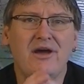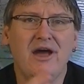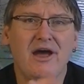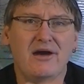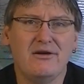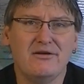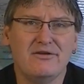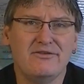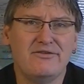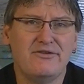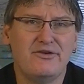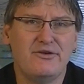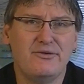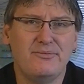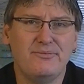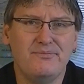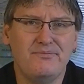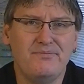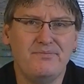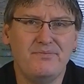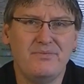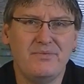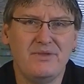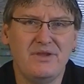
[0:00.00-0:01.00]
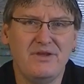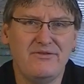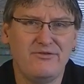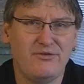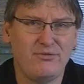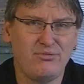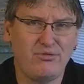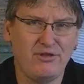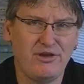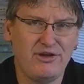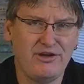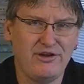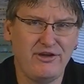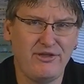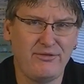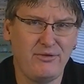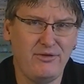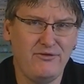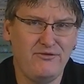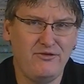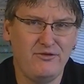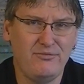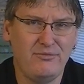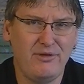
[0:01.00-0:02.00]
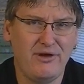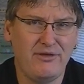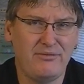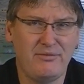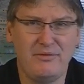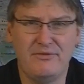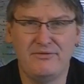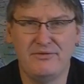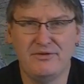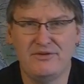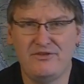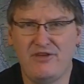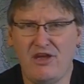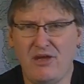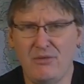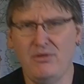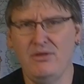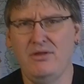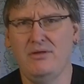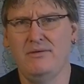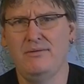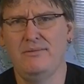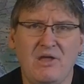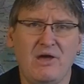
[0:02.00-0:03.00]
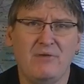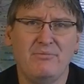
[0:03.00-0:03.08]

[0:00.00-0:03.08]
However, if you're playing on a 3 foot by 3 foot table,